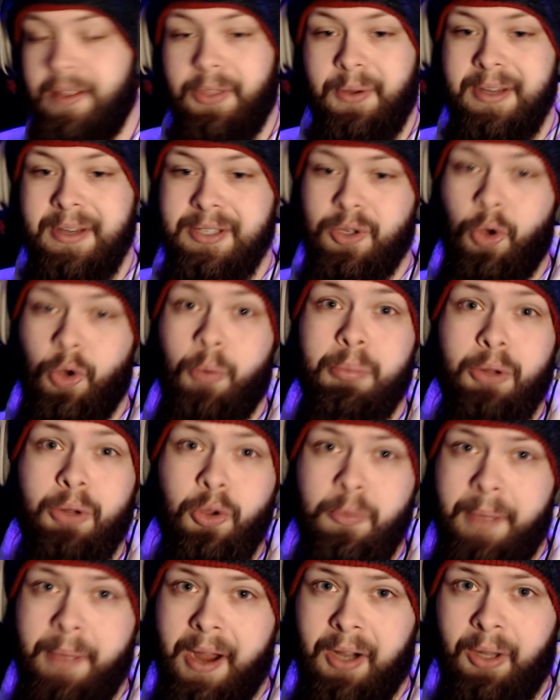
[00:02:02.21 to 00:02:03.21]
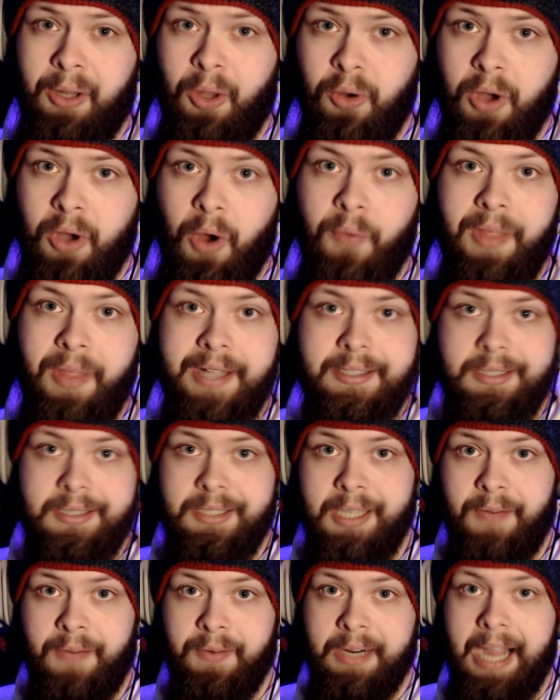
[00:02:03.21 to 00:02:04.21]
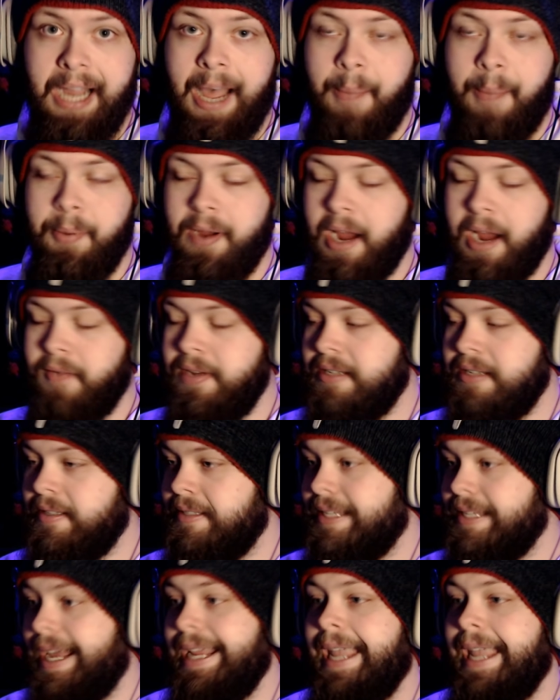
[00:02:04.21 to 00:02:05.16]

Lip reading: There is no Blue Bear logo. That's just there for copyright reasons.